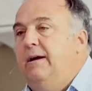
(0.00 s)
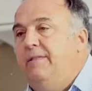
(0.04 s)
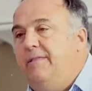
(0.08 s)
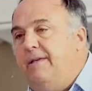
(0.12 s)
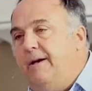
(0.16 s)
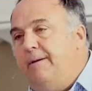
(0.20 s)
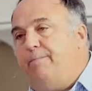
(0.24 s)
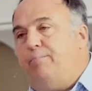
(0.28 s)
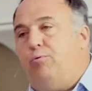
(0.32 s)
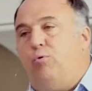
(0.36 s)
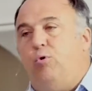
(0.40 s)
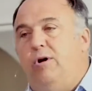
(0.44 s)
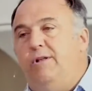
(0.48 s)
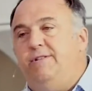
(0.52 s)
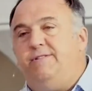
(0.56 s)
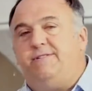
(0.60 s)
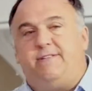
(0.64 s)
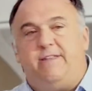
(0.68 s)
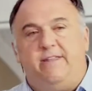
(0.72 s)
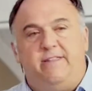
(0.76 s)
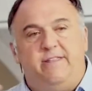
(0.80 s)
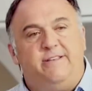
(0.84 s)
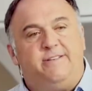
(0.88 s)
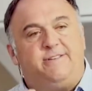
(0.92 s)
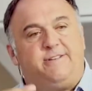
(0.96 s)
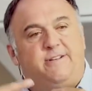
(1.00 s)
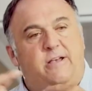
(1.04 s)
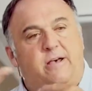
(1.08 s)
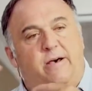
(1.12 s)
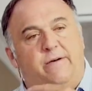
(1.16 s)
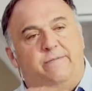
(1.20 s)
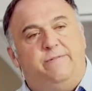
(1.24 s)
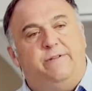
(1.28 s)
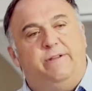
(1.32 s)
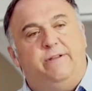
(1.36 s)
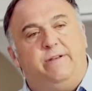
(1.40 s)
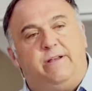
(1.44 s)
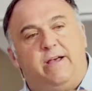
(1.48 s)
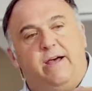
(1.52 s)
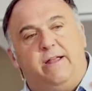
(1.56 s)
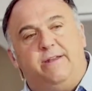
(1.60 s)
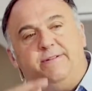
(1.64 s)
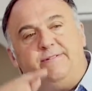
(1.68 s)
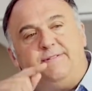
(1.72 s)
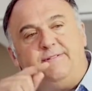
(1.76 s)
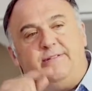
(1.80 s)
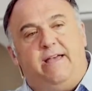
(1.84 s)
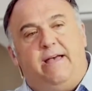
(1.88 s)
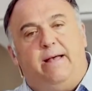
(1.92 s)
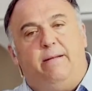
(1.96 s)
that points to this covenant God
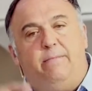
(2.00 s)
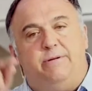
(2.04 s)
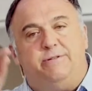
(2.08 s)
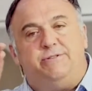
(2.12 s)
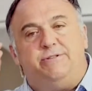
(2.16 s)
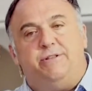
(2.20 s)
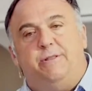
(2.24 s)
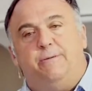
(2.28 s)
established